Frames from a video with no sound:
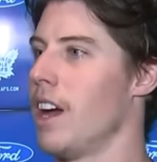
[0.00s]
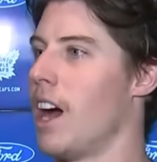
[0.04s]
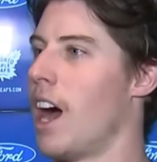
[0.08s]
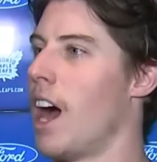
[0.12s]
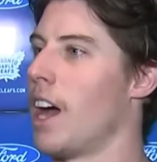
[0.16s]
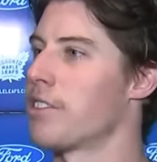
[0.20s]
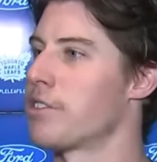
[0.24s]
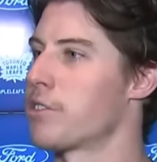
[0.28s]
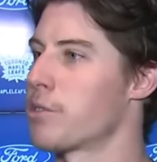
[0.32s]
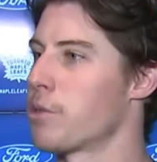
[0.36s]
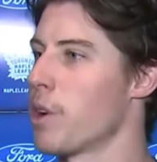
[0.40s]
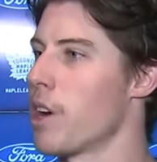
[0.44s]

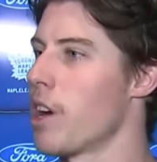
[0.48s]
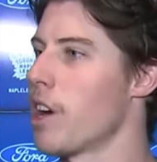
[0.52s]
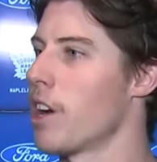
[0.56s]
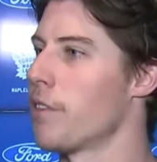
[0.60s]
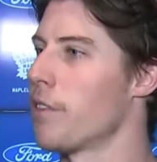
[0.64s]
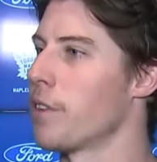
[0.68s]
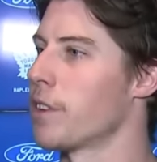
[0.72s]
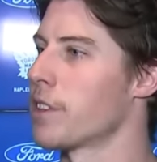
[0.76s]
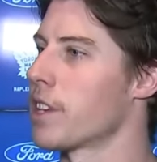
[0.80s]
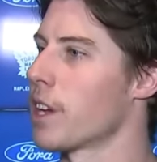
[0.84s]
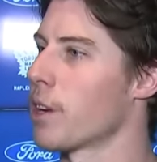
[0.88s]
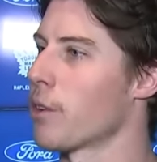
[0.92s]
I swear,
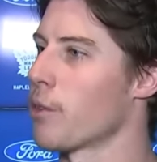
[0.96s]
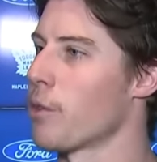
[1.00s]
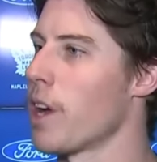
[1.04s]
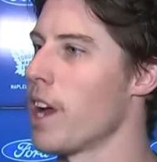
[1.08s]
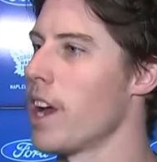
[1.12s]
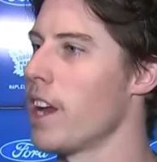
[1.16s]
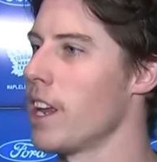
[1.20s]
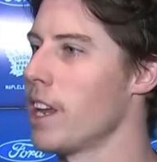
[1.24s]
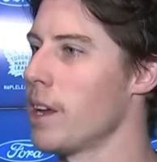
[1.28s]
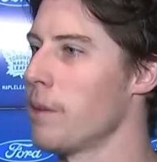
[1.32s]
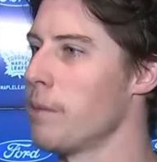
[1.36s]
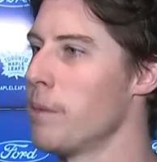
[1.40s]
if it's like
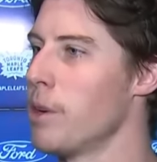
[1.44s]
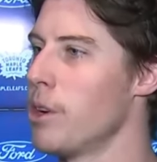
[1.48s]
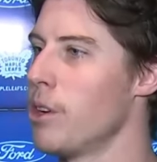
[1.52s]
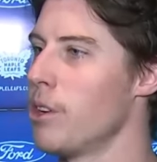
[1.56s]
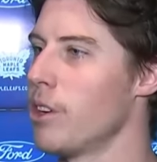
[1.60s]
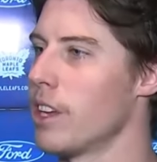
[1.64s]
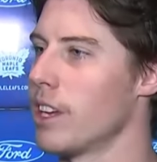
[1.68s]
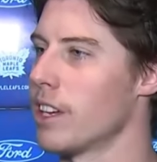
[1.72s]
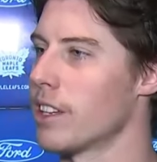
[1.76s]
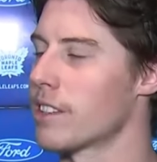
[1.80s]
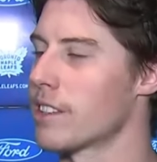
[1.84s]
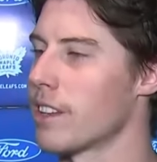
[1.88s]
rainy and
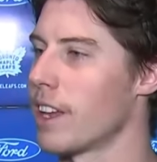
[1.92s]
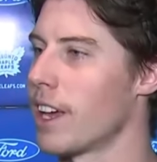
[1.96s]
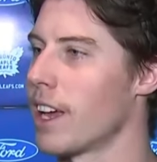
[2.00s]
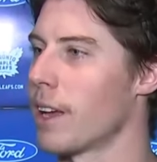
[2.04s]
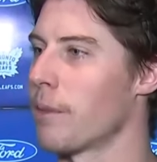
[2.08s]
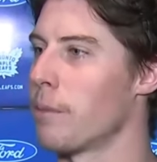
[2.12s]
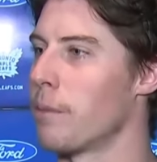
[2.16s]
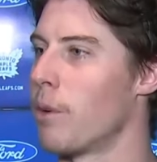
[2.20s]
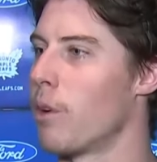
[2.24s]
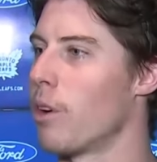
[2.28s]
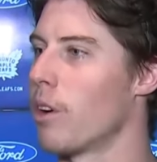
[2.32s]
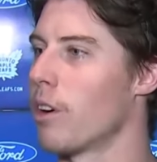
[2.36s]
moody, it's
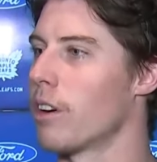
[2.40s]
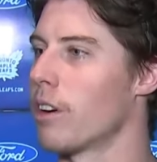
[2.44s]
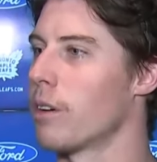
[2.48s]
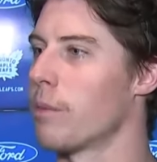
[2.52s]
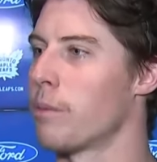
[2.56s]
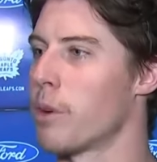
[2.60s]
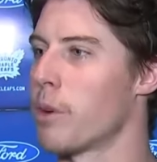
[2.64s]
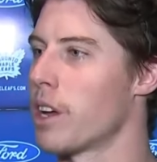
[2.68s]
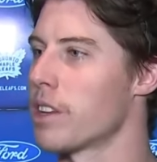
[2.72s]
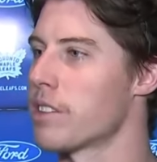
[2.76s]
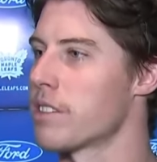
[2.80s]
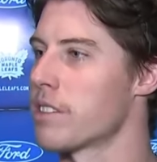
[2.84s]
like more
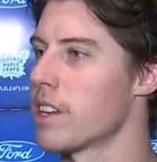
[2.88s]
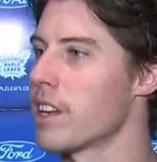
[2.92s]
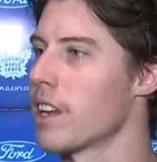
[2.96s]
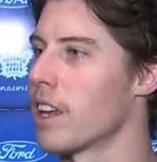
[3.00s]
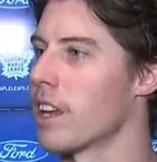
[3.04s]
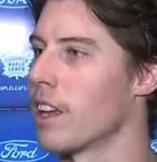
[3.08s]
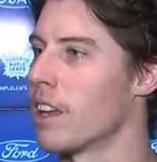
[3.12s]
depressed city.